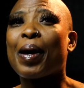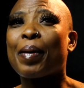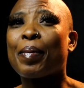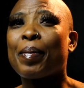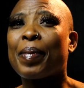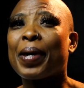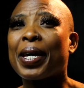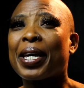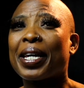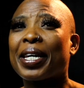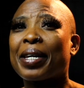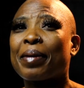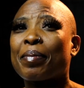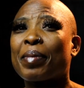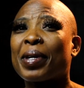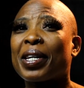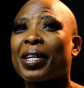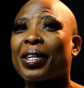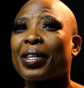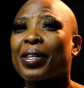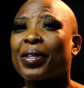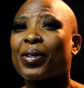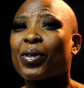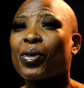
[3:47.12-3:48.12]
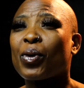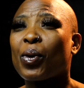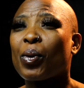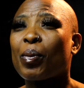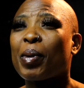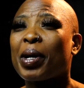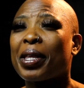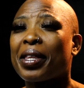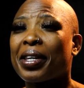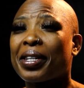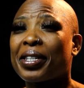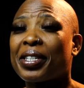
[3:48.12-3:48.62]
being
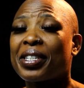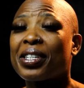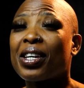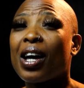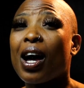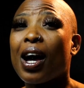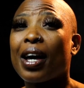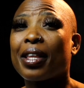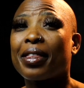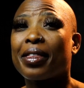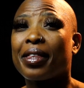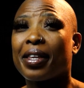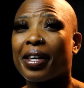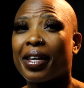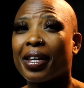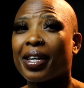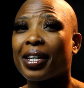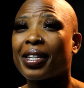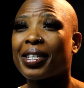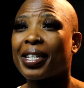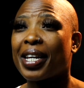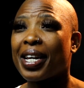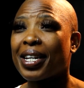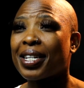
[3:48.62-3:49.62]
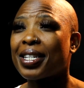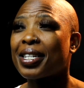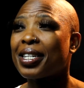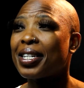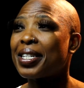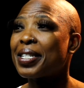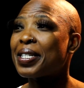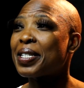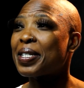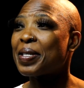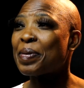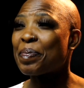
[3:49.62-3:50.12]
over the tar thing, it
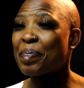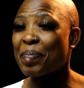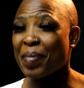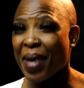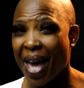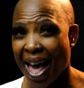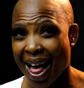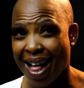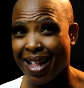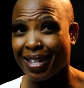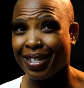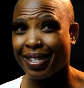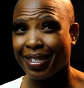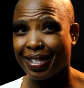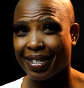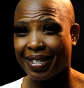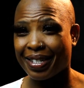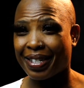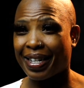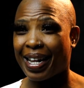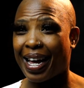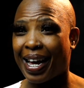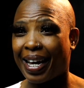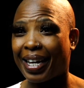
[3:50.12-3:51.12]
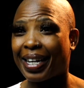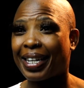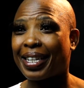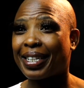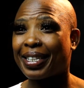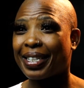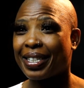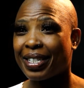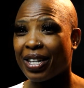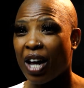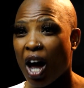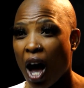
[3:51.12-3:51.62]
actually smells like
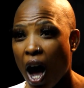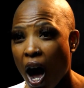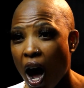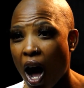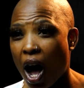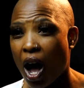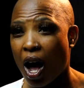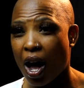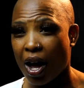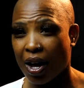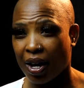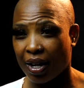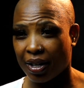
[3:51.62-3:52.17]
tar,